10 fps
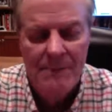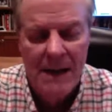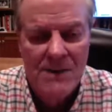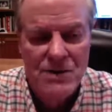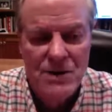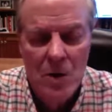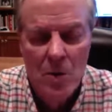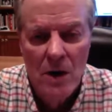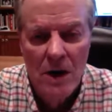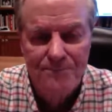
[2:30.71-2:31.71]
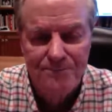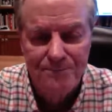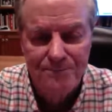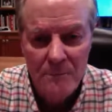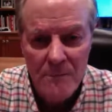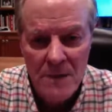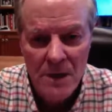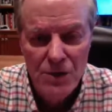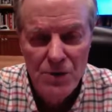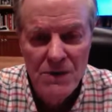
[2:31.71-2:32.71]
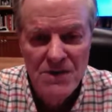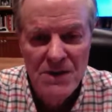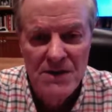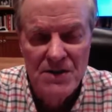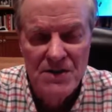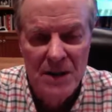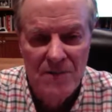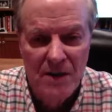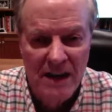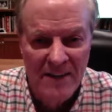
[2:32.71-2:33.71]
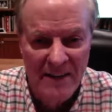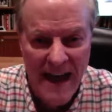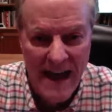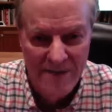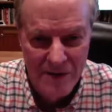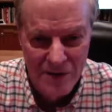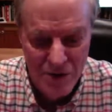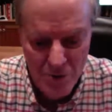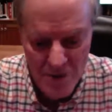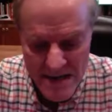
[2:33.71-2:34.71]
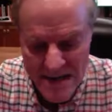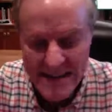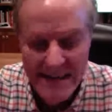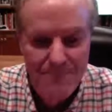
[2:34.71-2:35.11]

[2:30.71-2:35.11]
And so you can see the suffering and the effort to